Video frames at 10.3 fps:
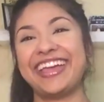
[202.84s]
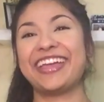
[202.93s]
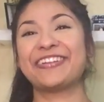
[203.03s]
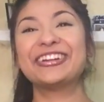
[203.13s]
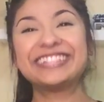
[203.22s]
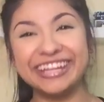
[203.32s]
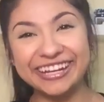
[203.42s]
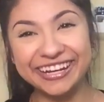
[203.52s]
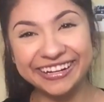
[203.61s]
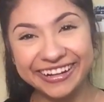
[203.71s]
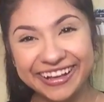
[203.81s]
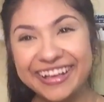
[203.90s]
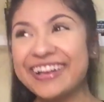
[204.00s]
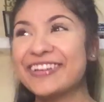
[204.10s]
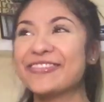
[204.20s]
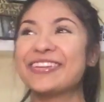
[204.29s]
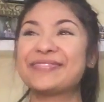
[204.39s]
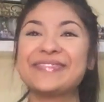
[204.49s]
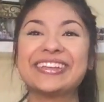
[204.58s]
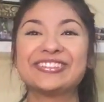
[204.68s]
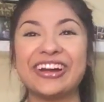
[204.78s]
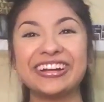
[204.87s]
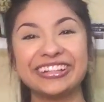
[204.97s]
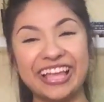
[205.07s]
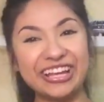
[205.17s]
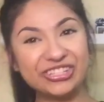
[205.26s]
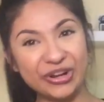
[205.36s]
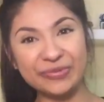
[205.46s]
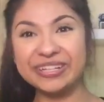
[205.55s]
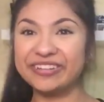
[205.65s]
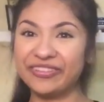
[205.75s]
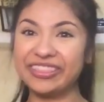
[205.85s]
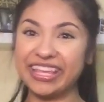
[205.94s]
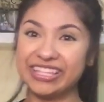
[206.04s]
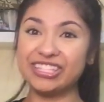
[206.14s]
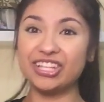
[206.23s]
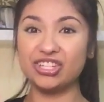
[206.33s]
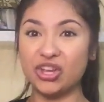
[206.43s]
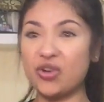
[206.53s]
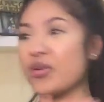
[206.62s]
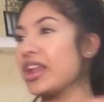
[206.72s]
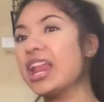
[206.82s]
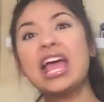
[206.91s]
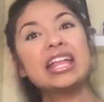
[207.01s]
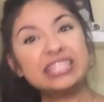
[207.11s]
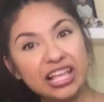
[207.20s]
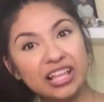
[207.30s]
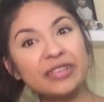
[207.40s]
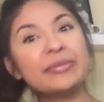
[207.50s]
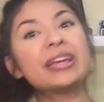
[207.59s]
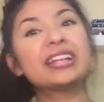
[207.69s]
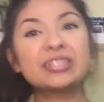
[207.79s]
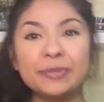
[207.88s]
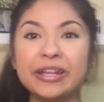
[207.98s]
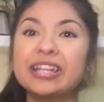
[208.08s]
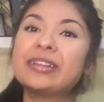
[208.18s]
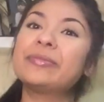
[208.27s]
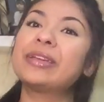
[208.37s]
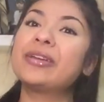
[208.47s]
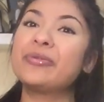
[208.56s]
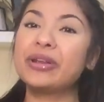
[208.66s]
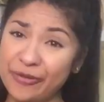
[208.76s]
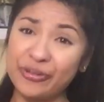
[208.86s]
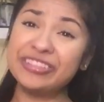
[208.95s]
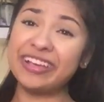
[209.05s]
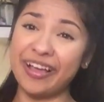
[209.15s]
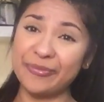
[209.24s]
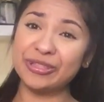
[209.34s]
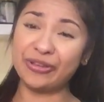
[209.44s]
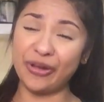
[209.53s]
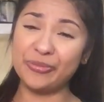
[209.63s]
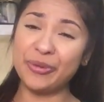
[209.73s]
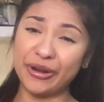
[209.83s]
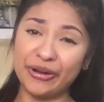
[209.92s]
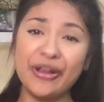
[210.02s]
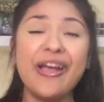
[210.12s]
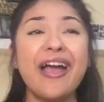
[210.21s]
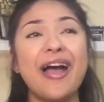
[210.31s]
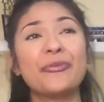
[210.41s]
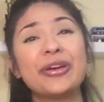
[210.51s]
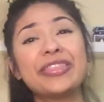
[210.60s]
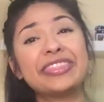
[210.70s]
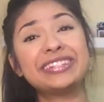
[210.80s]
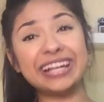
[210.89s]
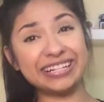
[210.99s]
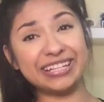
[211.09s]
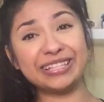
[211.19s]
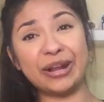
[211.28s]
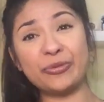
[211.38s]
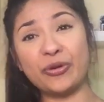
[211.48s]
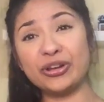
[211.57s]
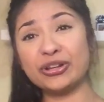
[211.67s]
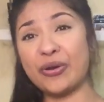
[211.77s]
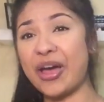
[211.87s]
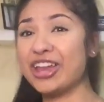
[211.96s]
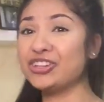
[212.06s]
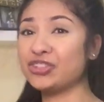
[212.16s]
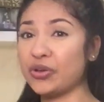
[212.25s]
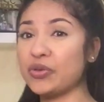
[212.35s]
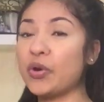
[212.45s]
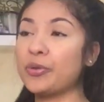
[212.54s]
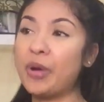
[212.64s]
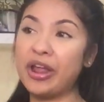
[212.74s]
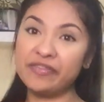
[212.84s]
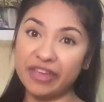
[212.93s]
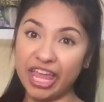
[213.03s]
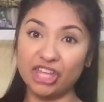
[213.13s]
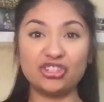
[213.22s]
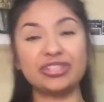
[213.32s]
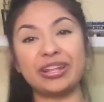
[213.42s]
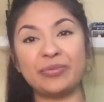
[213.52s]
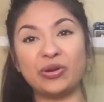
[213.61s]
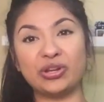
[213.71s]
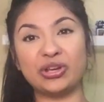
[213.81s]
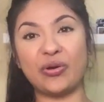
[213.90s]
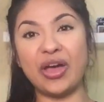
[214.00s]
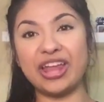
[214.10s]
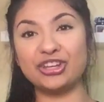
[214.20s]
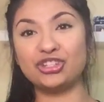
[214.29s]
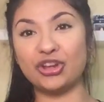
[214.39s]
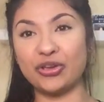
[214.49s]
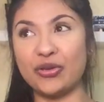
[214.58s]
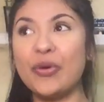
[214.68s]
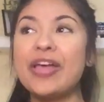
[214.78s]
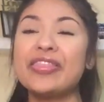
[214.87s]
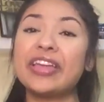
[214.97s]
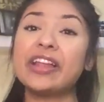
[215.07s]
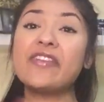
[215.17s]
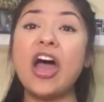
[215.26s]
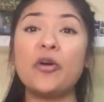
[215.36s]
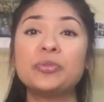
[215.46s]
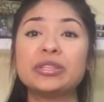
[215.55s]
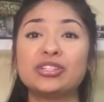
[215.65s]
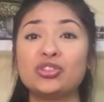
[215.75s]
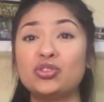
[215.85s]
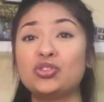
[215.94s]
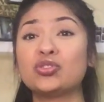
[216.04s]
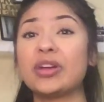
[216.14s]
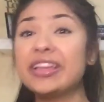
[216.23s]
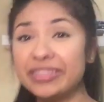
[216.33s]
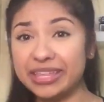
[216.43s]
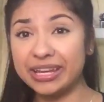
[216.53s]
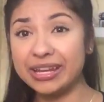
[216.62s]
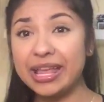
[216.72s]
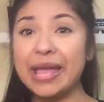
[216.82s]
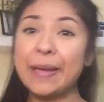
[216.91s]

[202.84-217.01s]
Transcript: irritated with me trying to show me different things to do and telling me and explaining to me and whatnot. With time, it's gotten better with the techniques that I'm going to go ahead and show you, or modifications that I'm going to go ahead and show you, that have helped to strengthen